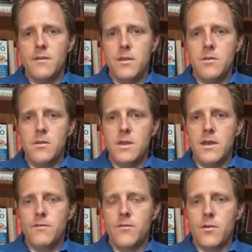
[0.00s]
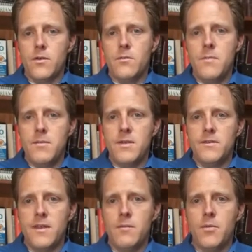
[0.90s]
that you can get for maybe the
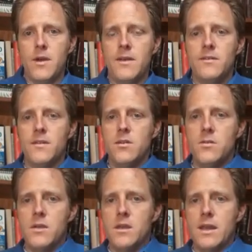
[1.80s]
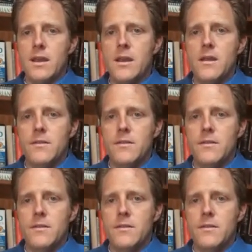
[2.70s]
same price that you can get,